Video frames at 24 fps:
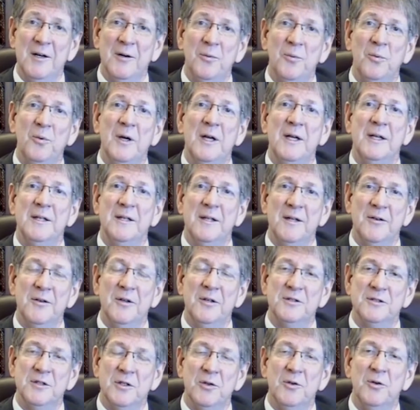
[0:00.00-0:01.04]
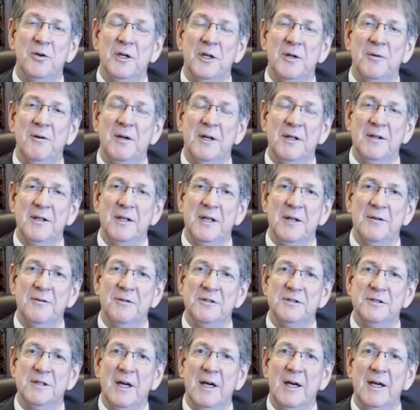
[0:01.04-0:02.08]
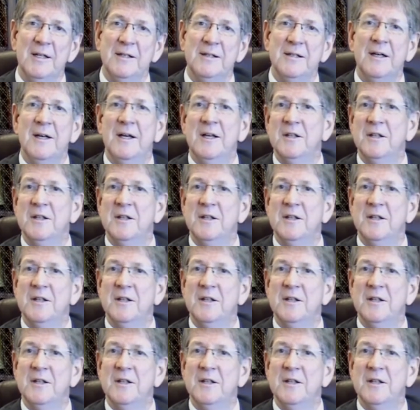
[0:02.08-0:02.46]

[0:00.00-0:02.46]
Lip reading: when there's a lawyer on the other side.